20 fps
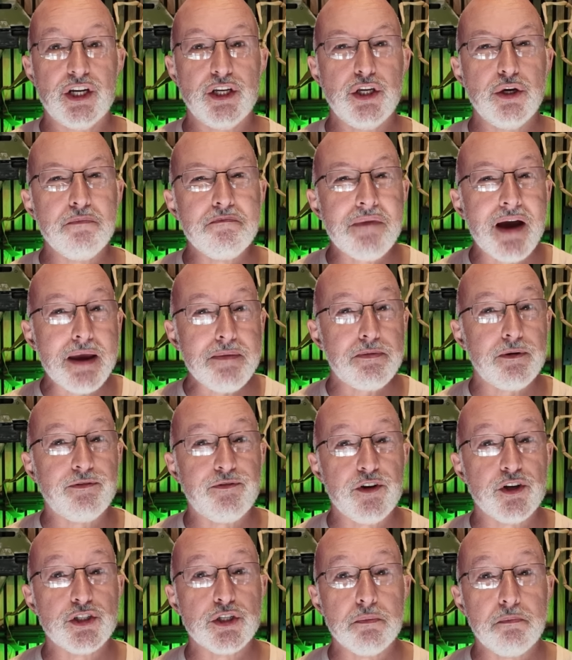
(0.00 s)
you may
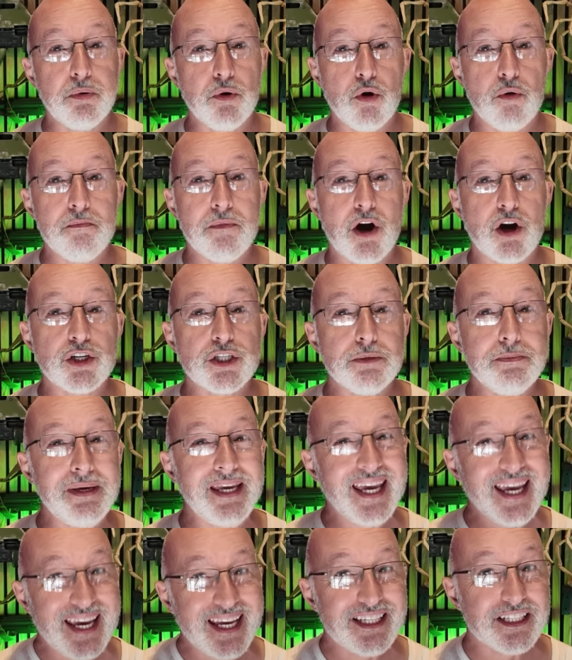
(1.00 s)
prefer support marks to be
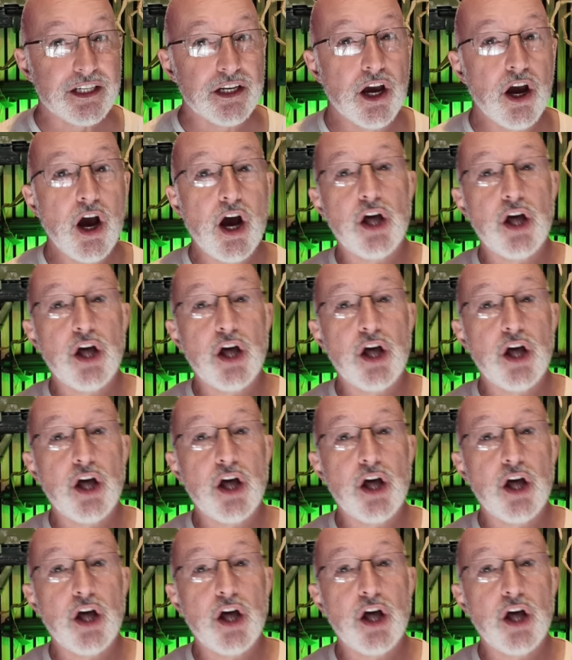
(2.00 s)
hidden